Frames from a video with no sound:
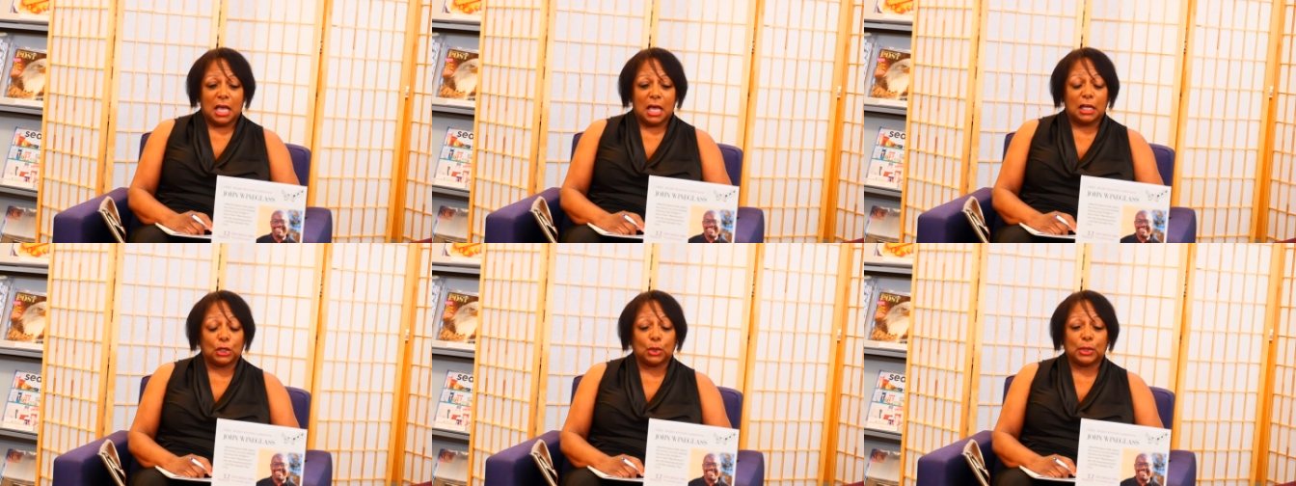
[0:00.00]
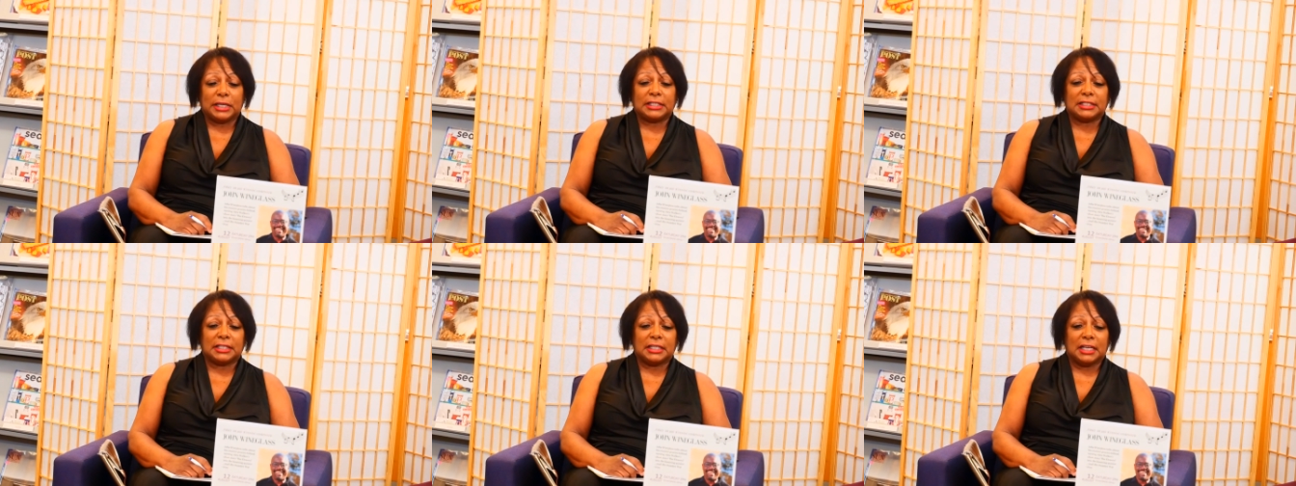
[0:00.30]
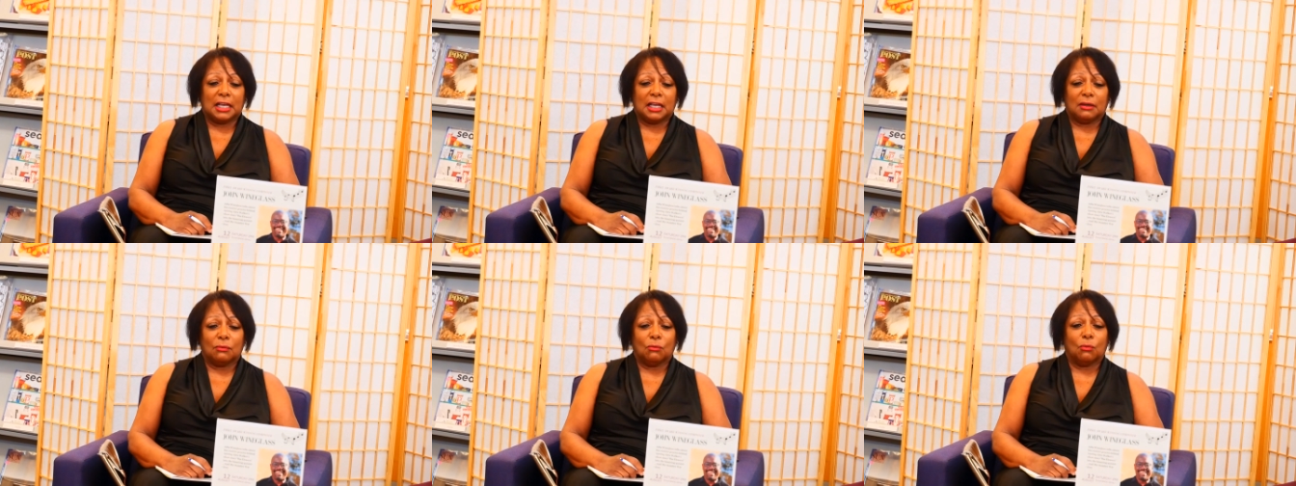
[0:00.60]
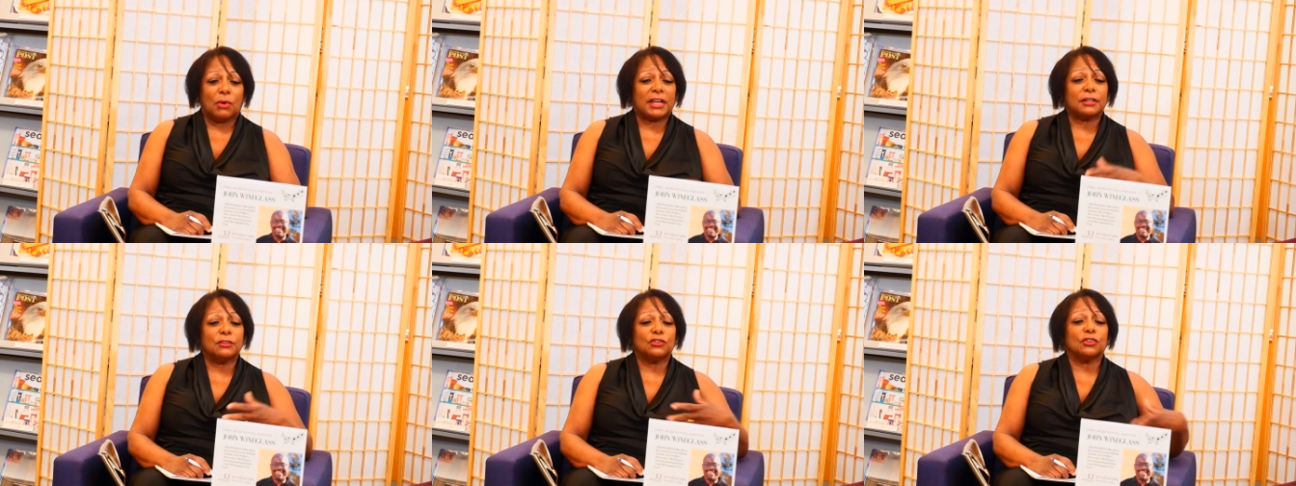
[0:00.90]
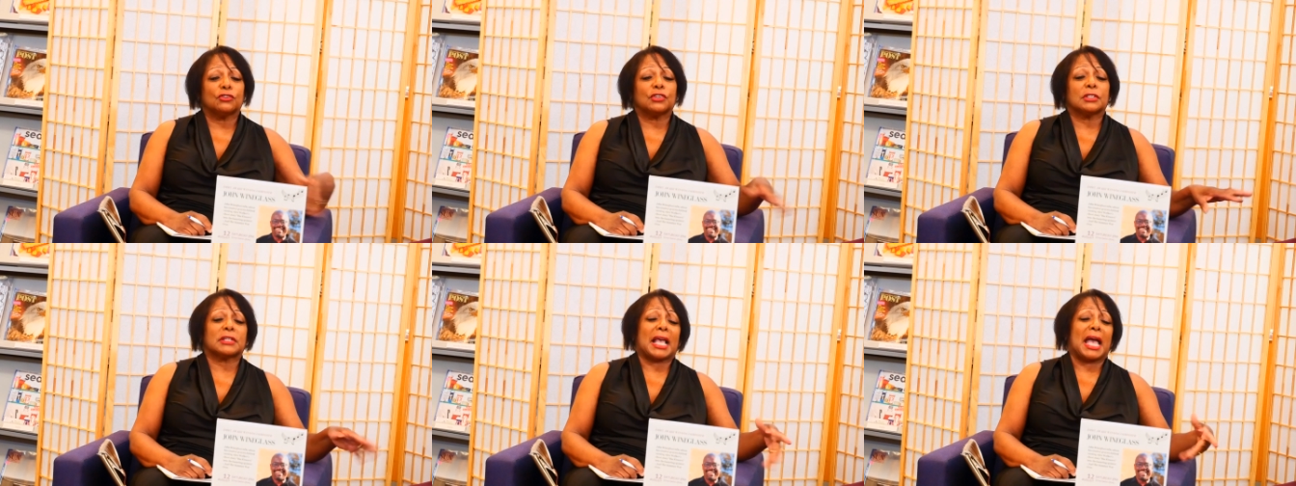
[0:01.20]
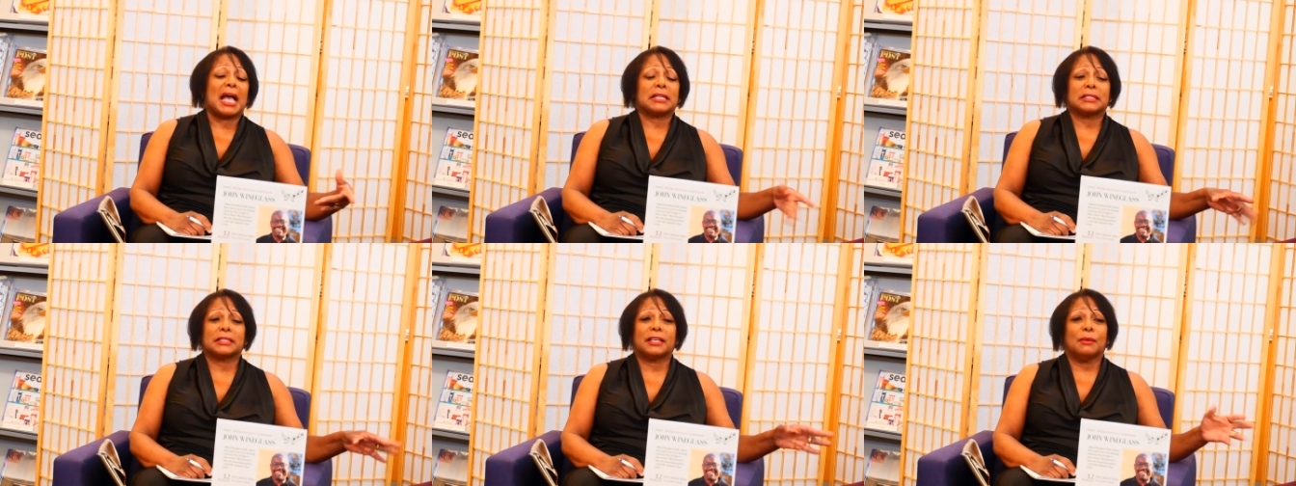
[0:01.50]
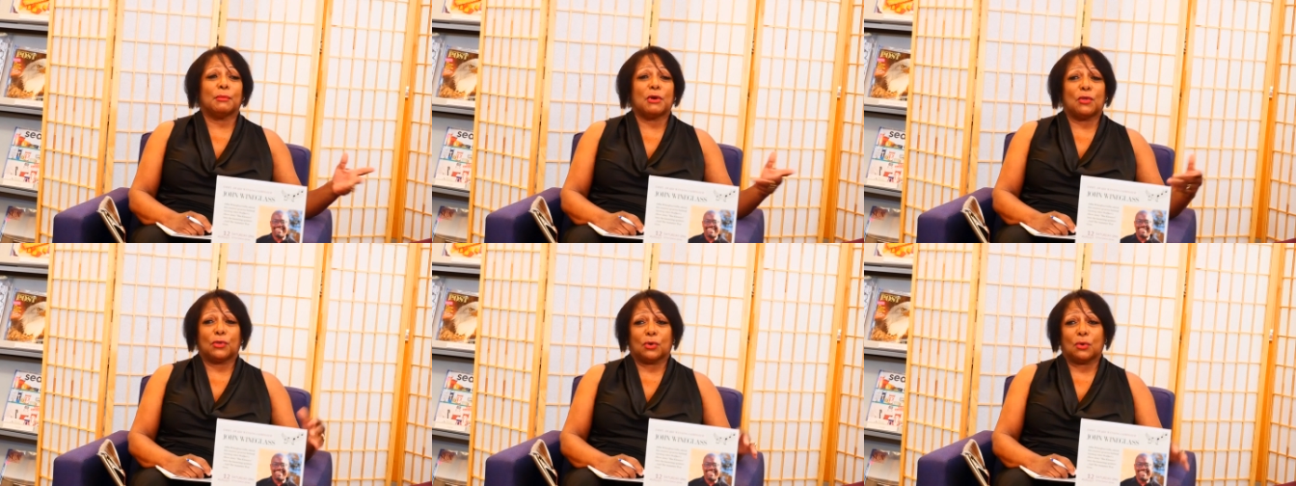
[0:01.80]
Aloysia, why don't you just ask
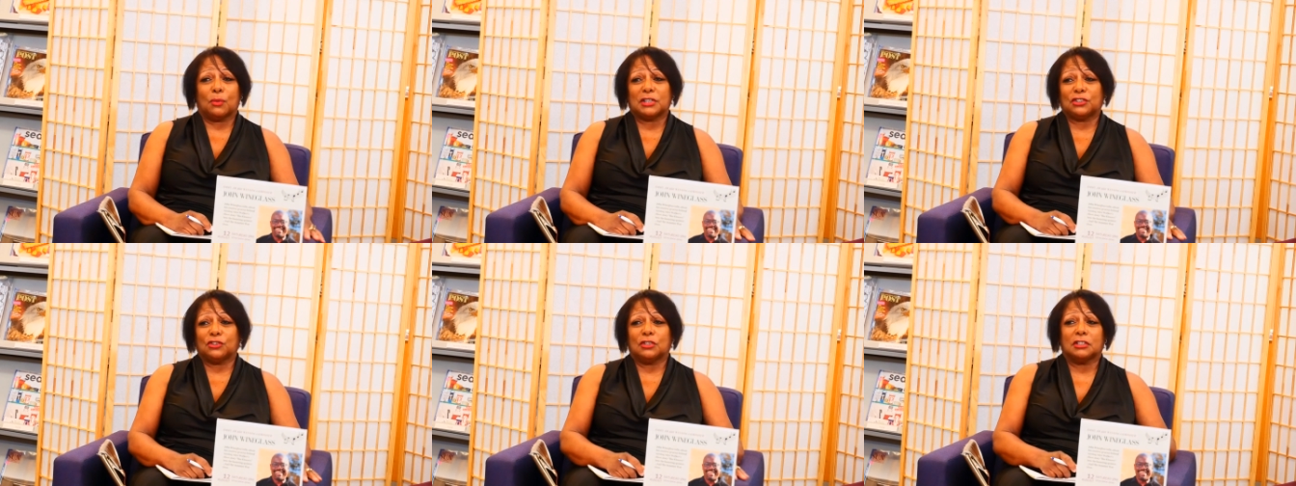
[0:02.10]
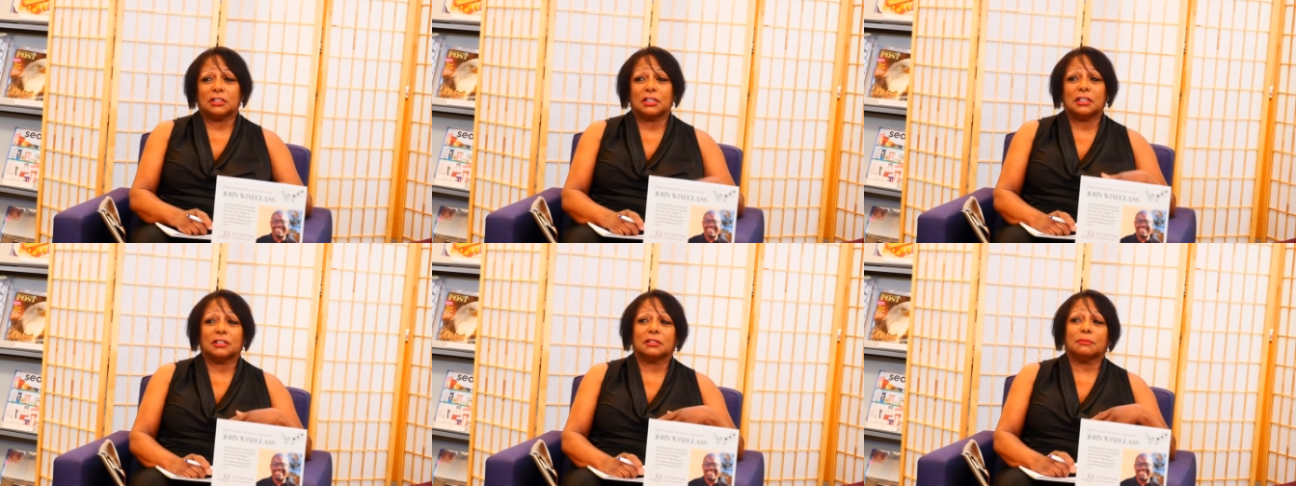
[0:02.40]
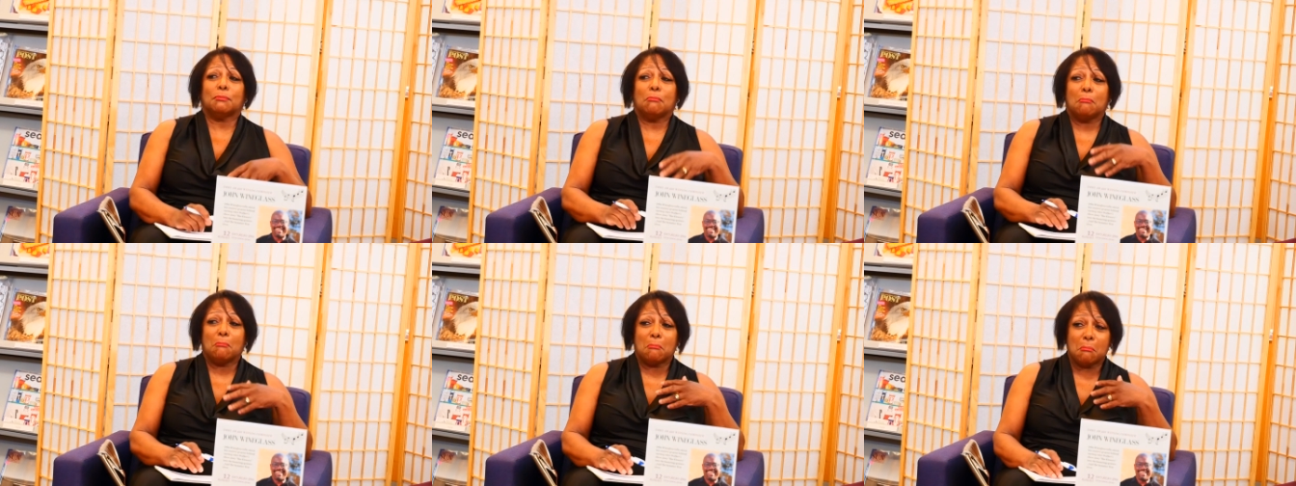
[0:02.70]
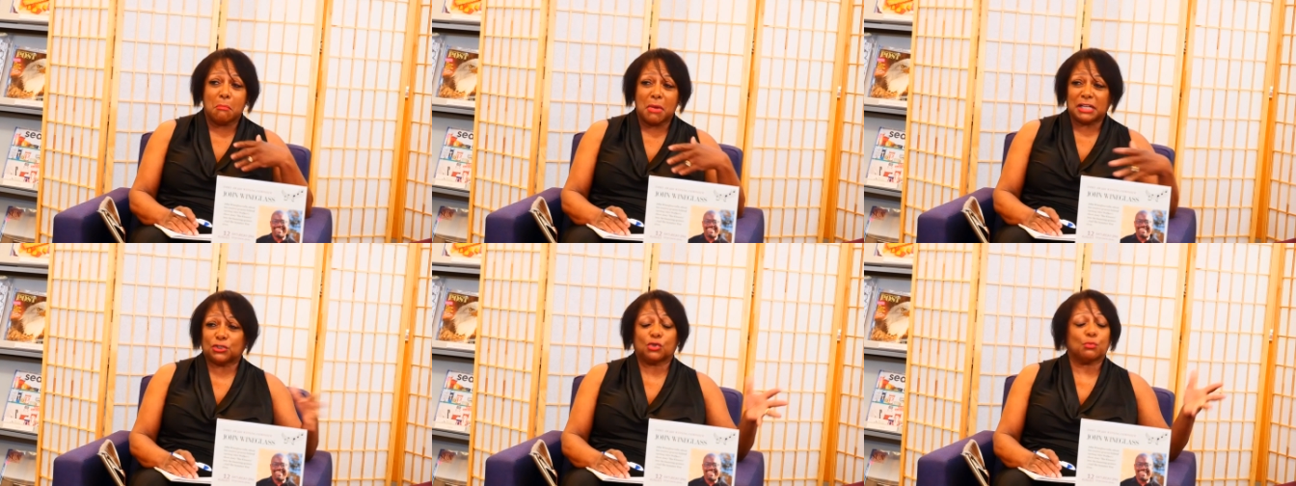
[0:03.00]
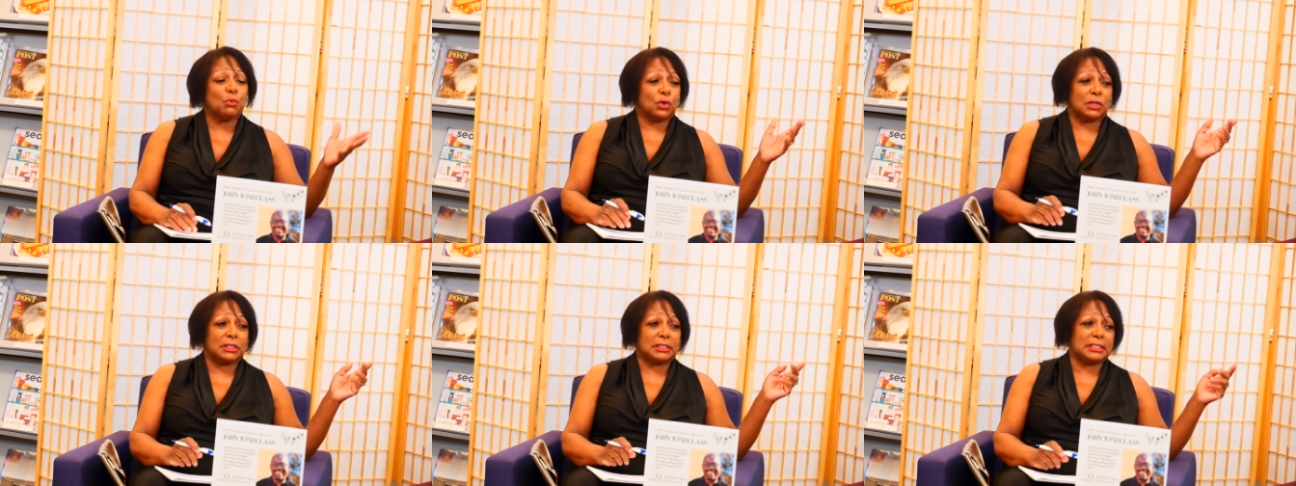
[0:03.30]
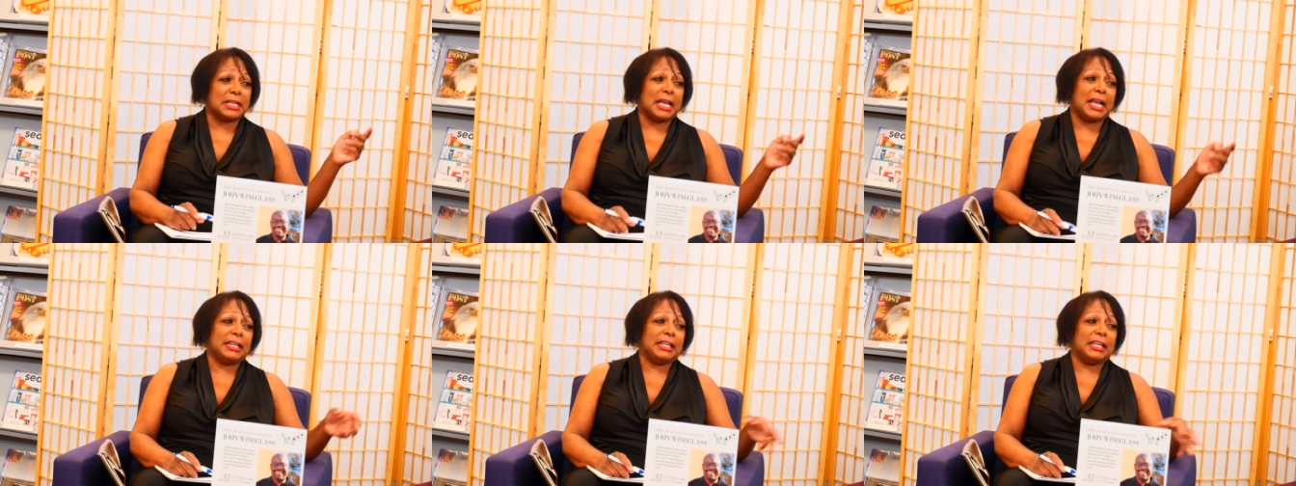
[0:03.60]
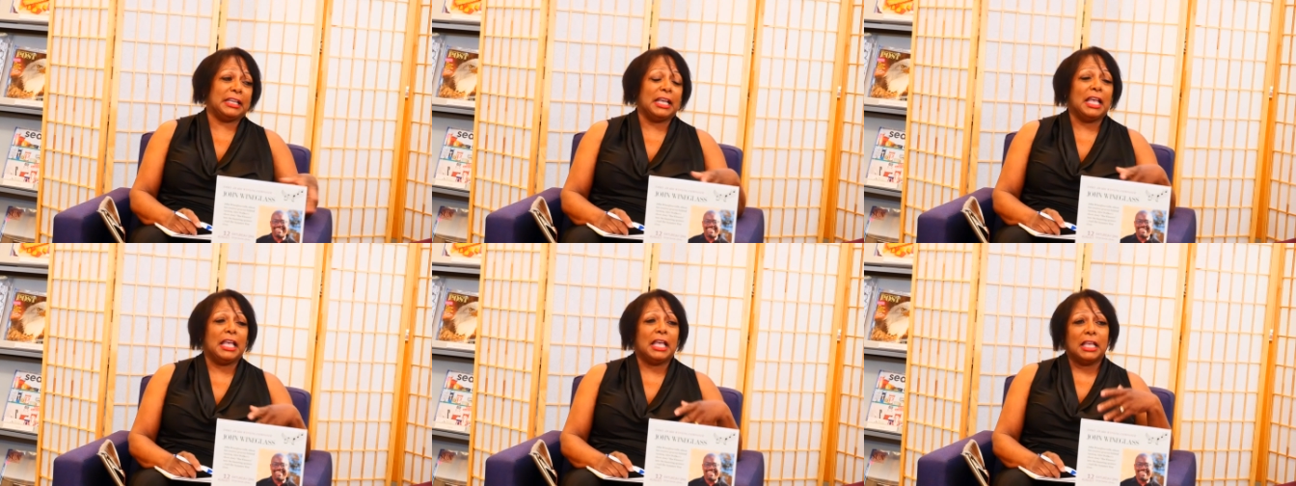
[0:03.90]
him all the questions? He's much more
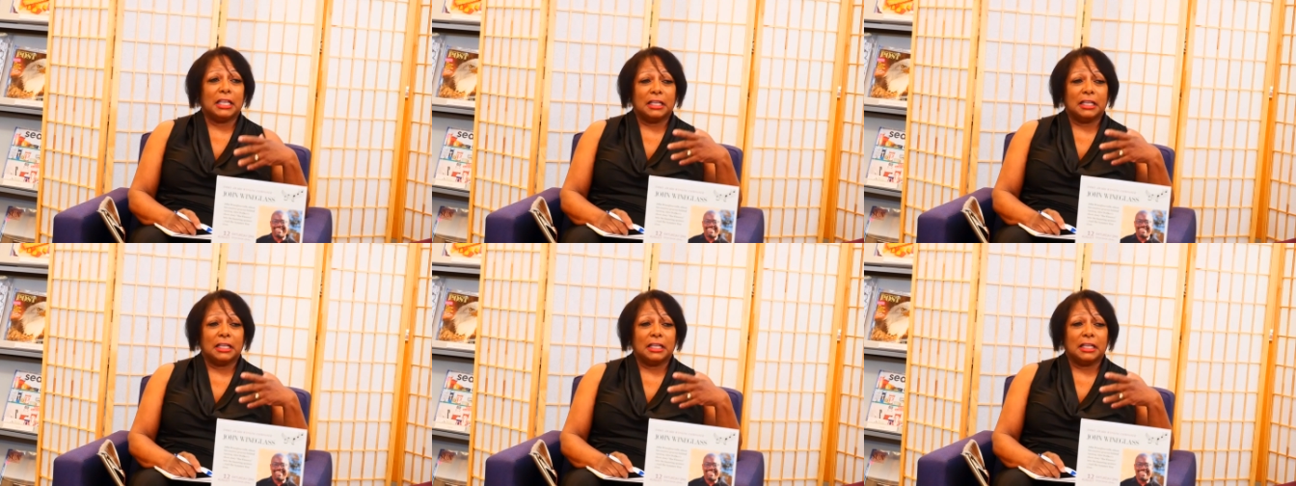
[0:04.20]
exciting.